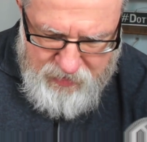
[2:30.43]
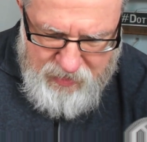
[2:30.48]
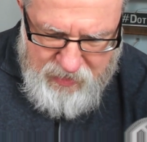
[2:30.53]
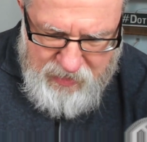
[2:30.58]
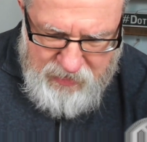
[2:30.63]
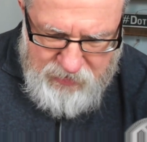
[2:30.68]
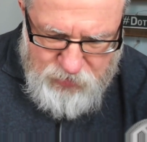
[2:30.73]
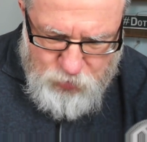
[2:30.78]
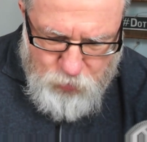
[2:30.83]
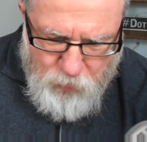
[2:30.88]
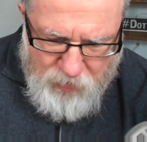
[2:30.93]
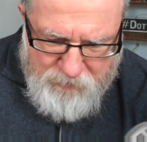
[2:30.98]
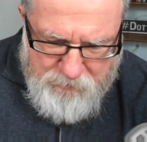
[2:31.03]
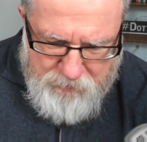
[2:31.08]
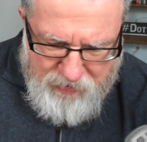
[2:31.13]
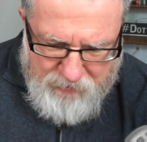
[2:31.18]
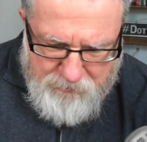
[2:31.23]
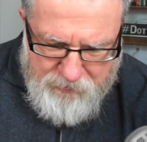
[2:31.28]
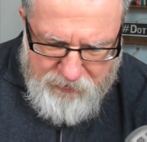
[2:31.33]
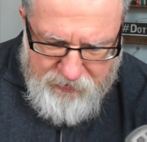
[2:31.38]
and swipe
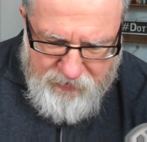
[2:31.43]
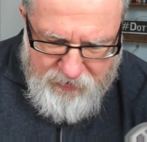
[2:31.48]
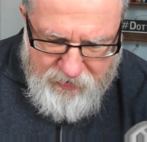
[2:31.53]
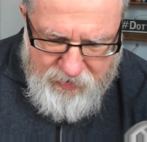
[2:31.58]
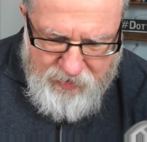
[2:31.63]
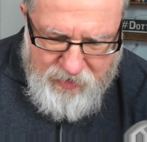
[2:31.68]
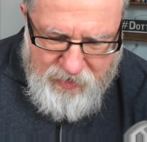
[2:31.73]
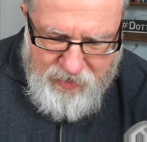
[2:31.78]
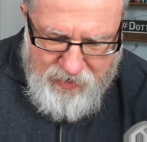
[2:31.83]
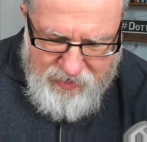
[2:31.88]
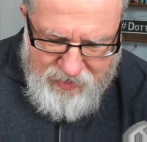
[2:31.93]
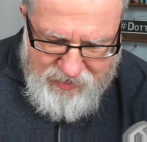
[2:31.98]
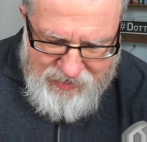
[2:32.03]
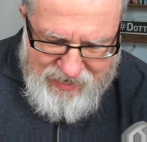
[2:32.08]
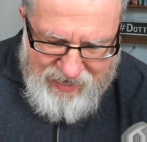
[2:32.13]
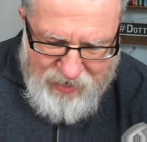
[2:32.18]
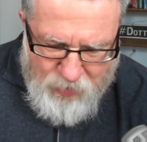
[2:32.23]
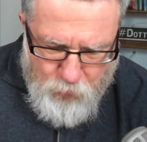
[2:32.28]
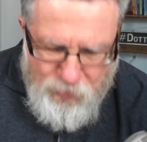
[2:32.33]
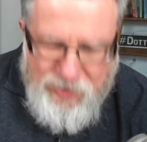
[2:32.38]
up,
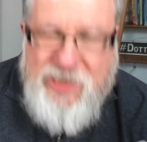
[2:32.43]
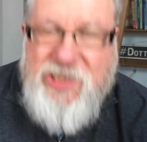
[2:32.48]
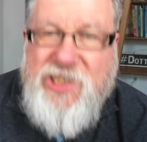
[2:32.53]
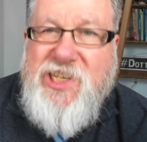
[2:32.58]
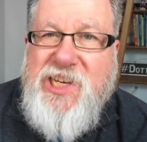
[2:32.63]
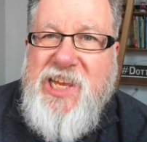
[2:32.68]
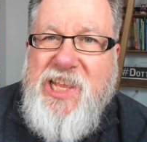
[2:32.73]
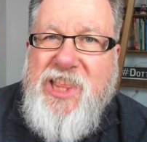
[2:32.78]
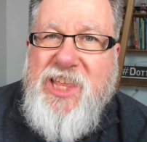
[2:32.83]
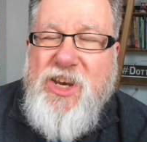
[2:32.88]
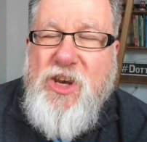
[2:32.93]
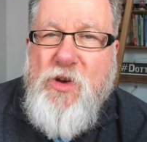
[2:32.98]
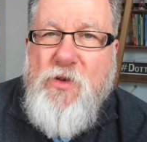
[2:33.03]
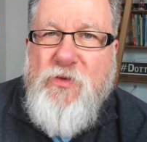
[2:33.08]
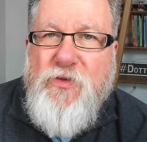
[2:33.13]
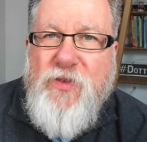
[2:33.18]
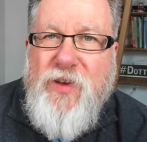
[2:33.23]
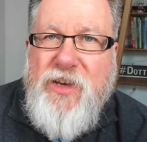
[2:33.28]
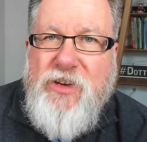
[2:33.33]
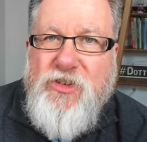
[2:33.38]
now we see the new
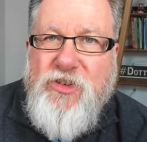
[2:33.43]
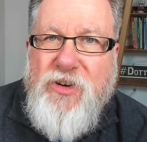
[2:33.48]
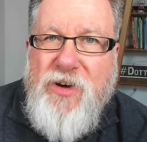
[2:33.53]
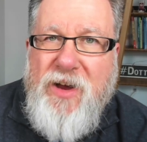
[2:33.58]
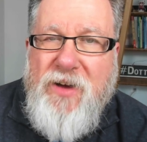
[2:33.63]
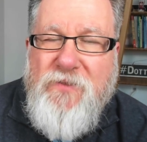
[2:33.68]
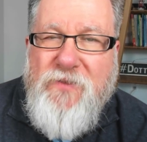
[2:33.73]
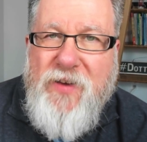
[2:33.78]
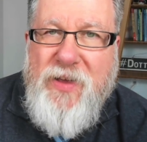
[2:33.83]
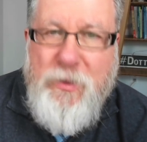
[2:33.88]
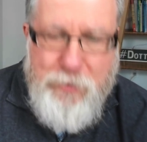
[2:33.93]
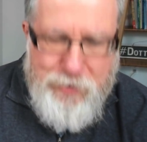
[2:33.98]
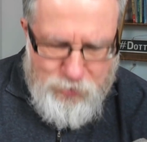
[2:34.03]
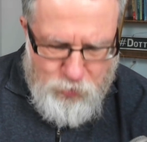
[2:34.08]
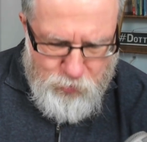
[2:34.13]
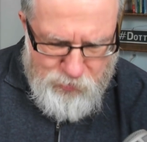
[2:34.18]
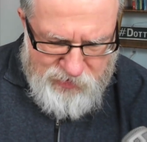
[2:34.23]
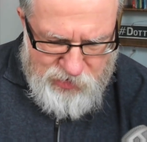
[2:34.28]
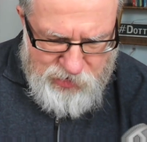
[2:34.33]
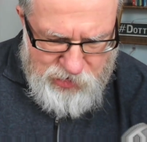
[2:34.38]
feature available
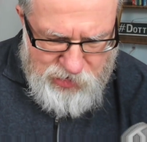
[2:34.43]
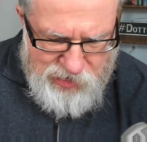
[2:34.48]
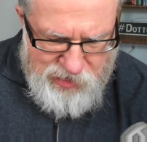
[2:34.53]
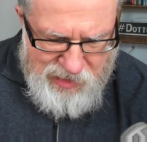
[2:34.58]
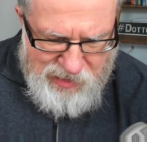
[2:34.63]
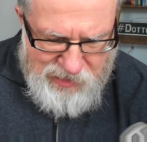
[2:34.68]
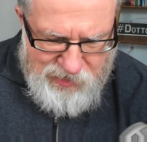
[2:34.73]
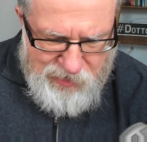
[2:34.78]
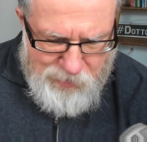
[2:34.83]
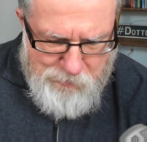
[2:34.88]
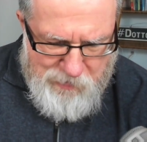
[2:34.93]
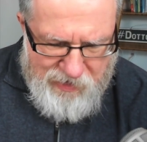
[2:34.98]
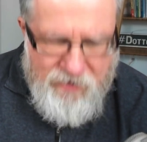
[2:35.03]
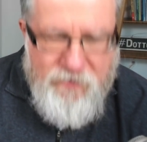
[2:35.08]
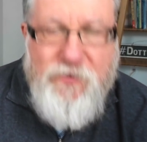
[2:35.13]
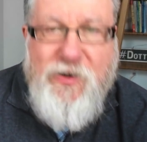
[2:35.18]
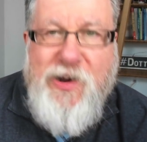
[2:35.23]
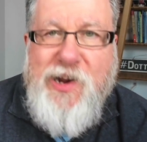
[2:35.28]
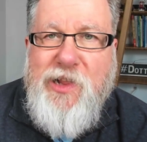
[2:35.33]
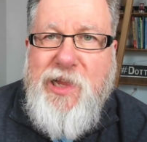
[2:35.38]
to us. You see that little
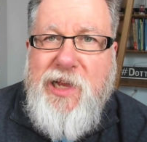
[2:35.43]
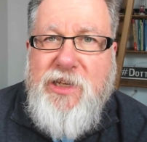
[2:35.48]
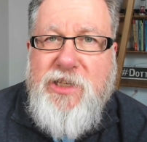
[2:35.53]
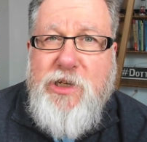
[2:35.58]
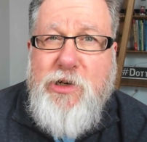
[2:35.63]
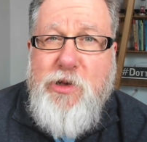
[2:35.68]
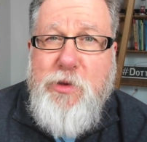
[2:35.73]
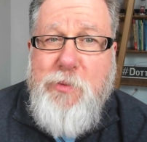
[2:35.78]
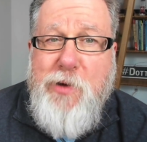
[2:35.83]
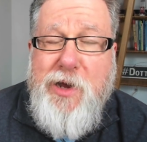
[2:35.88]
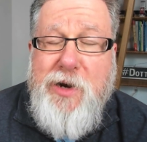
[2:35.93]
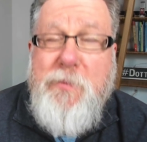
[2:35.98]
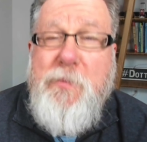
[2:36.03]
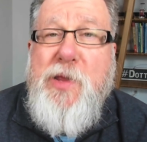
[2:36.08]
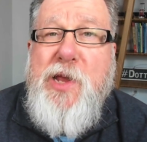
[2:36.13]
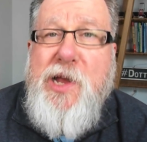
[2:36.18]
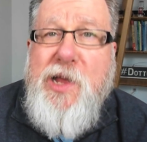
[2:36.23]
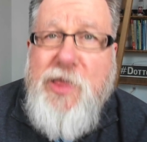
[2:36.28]
magnifying glass there at the bottom?